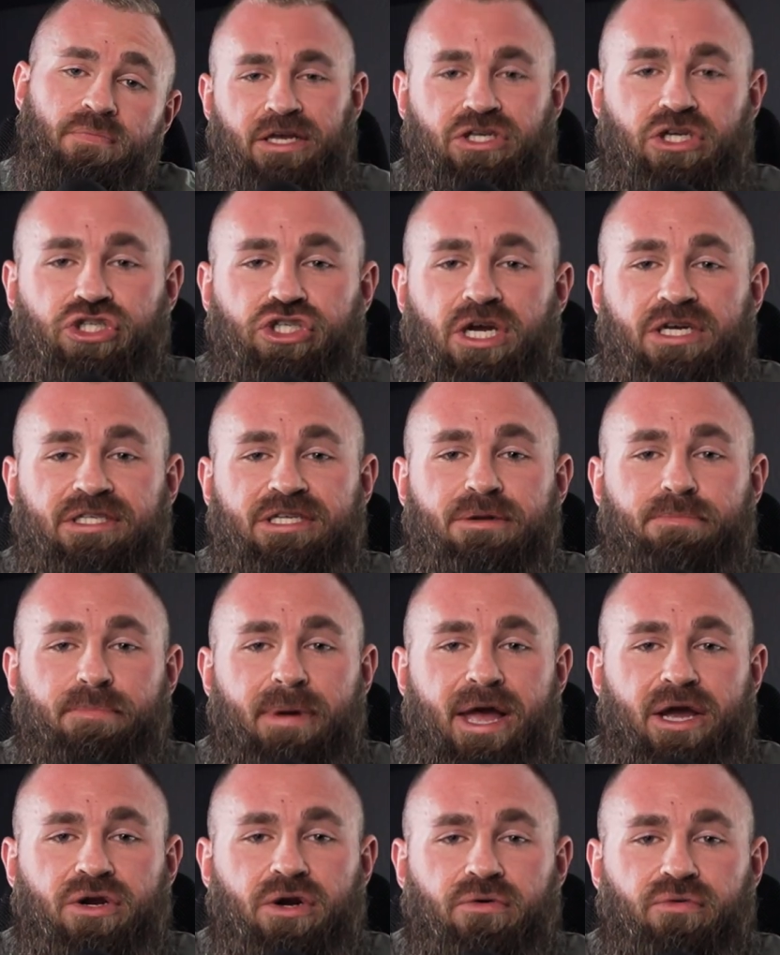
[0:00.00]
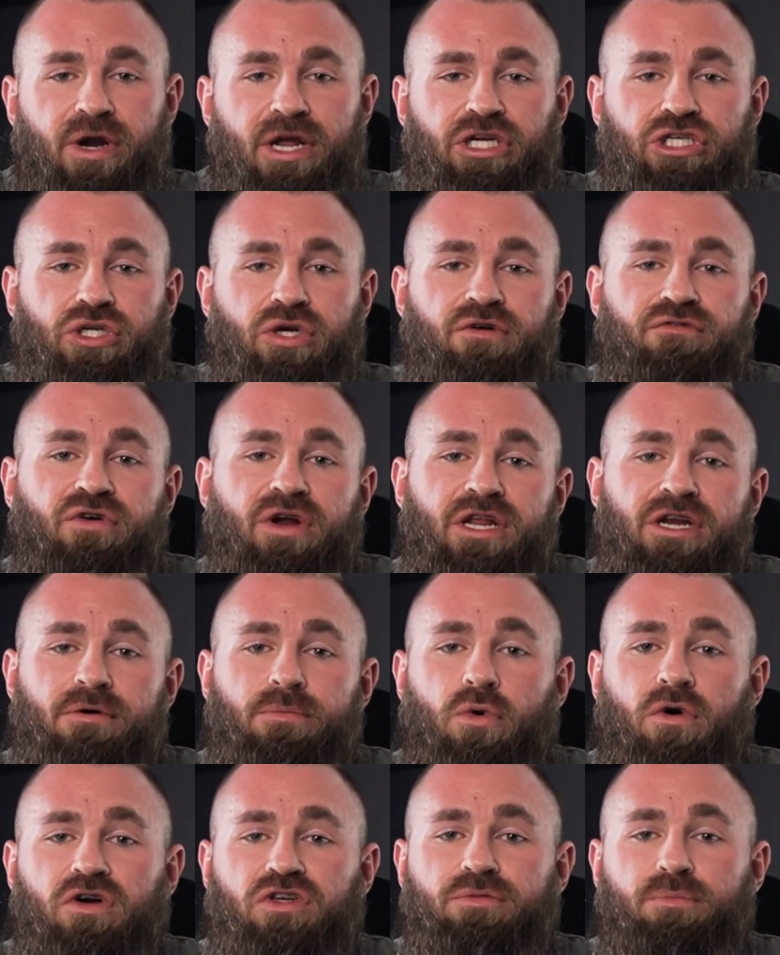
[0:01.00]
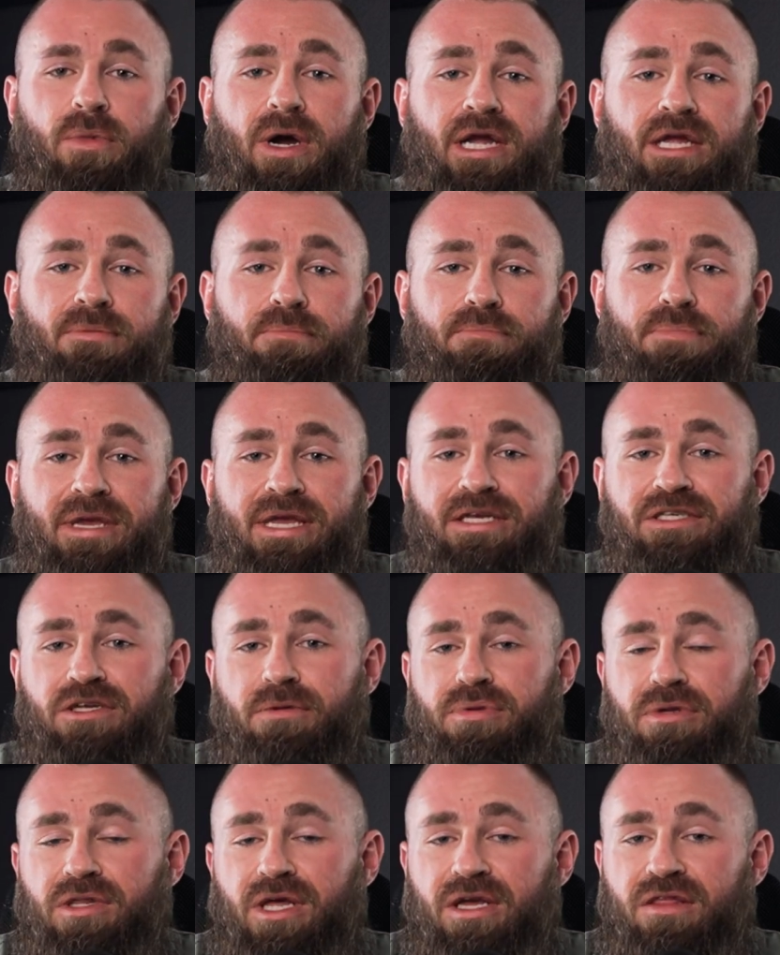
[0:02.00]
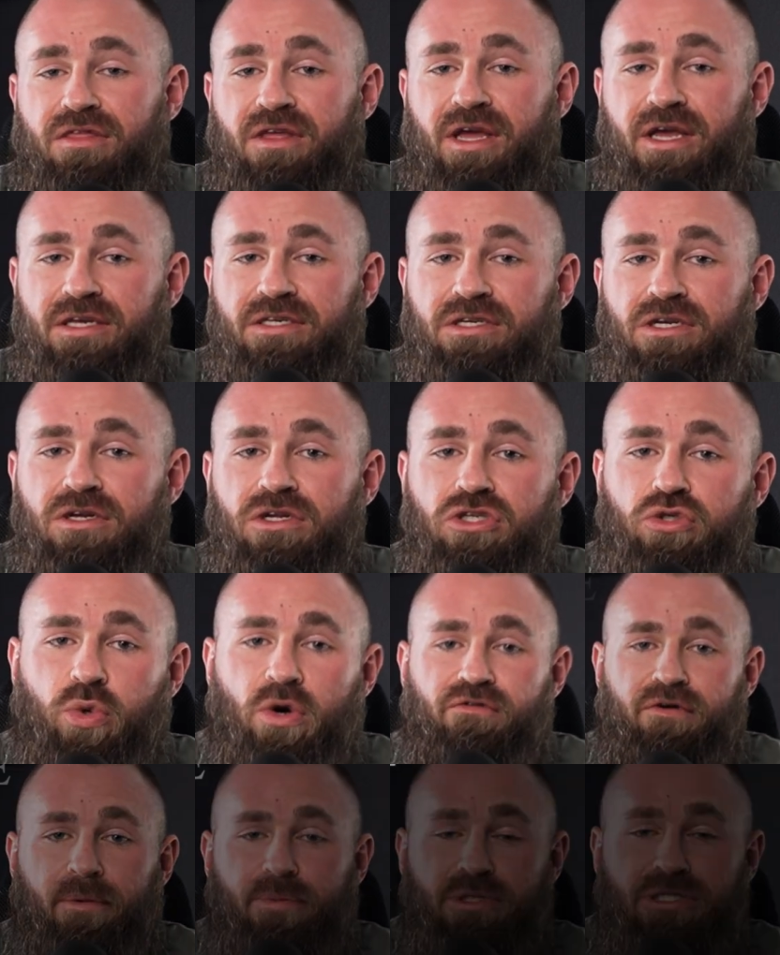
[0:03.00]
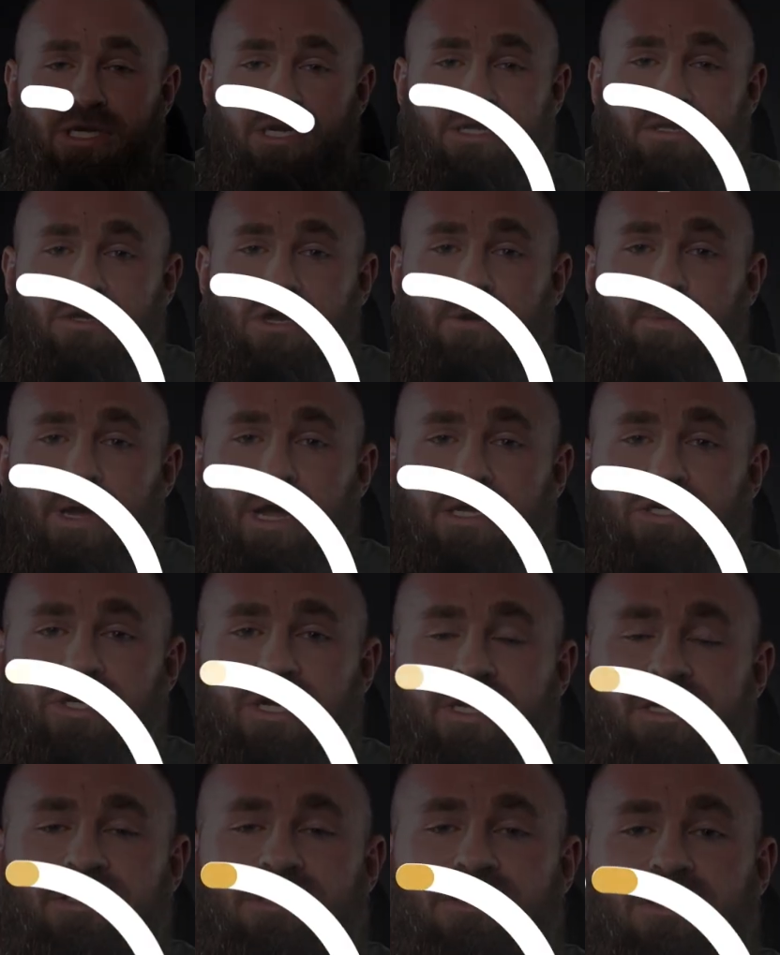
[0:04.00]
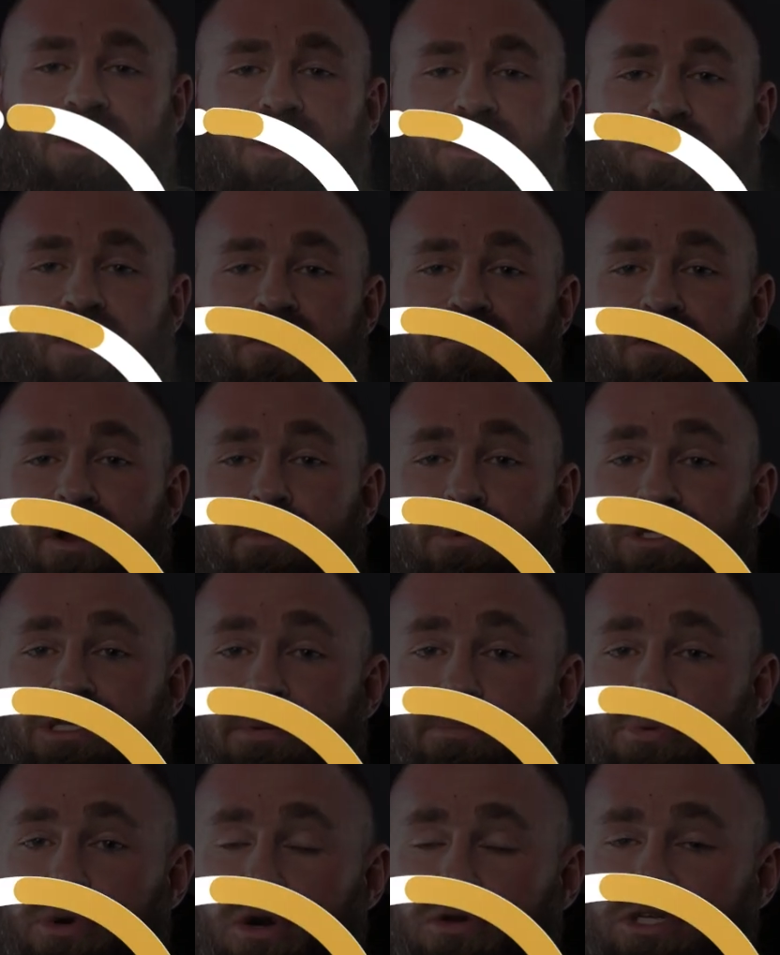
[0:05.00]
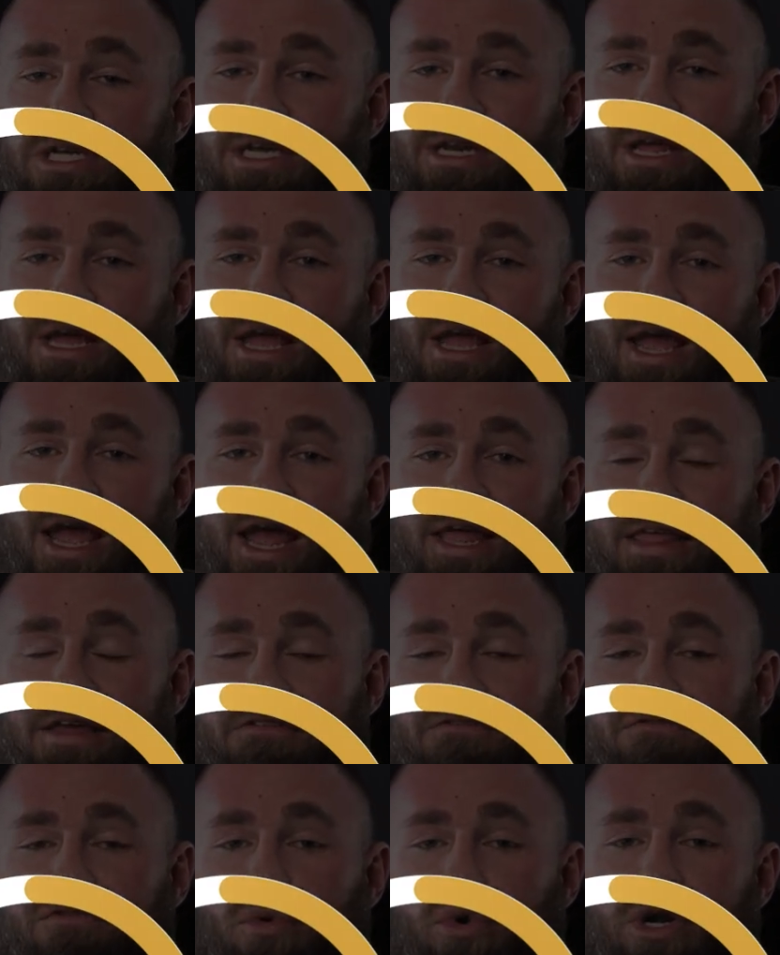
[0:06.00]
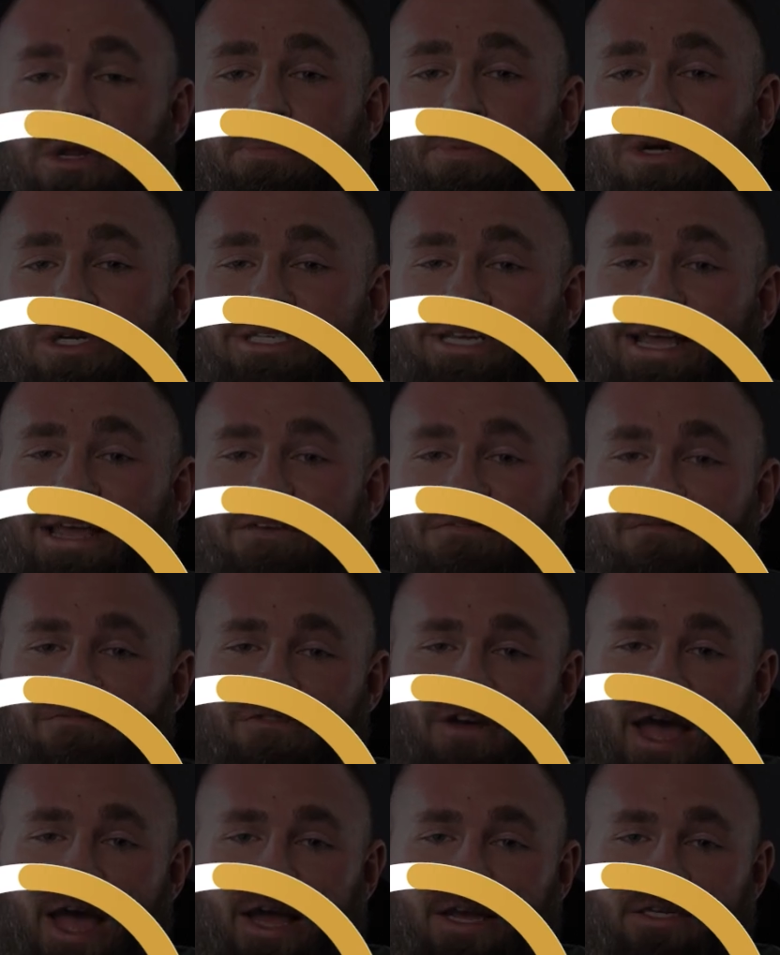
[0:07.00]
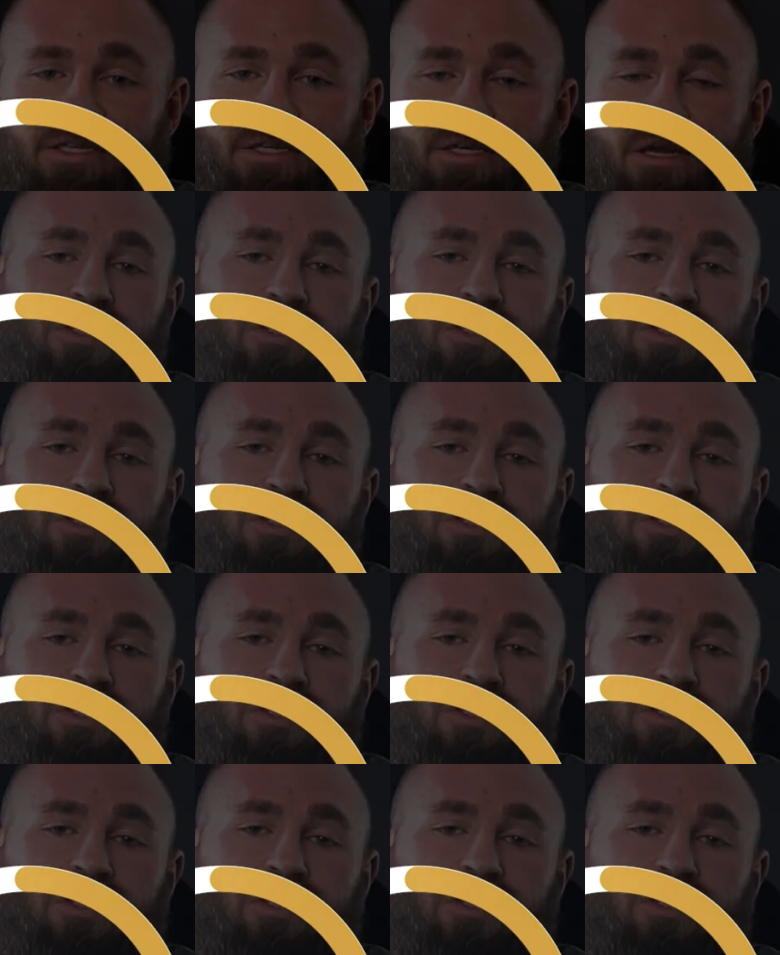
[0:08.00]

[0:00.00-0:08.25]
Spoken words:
A suggested macro ratio for Endomorphs might be something like this: 25% carbohydrates, 35% protein, and then 40% fats.